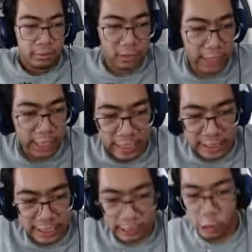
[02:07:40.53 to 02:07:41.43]
Alright
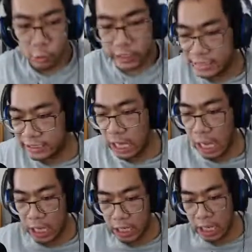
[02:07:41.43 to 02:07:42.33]
guys, I go eat.
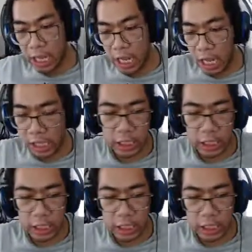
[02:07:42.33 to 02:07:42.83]
Yeah.